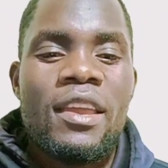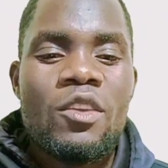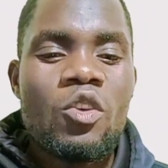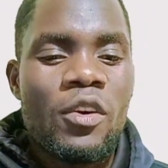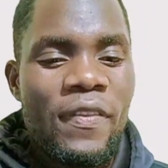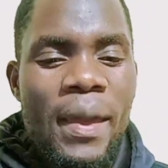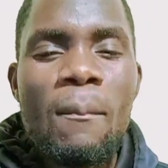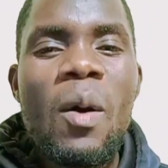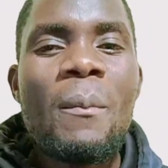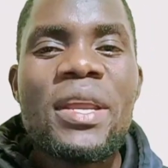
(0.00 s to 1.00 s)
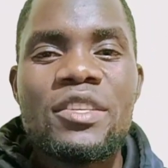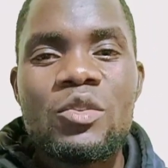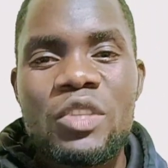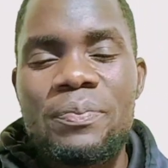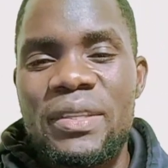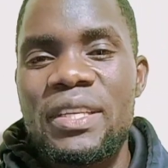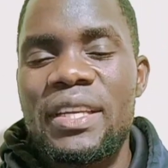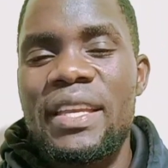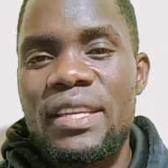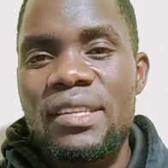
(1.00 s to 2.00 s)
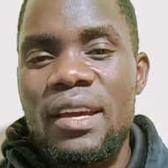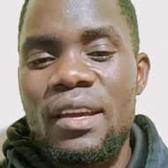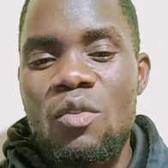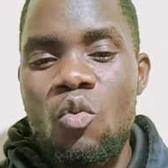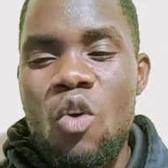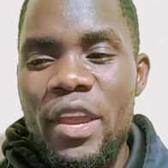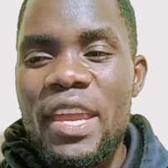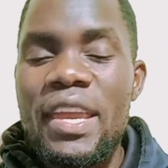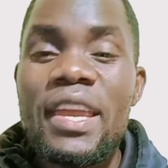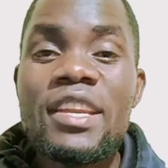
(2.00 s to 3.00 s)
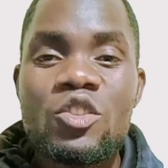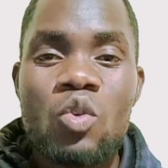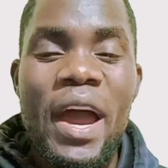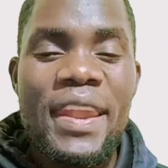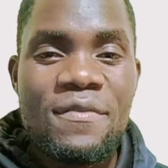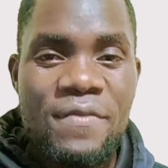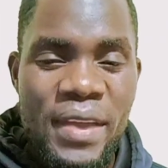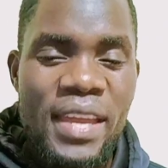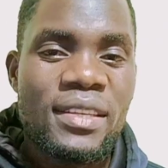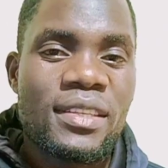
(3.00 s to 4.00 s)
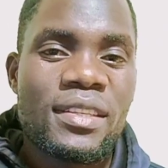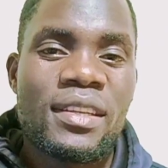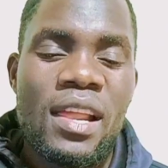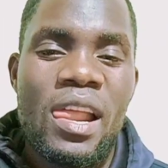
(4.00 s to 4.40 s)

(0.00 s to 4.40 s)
You know, the moment you see President Kenyatta walking into an event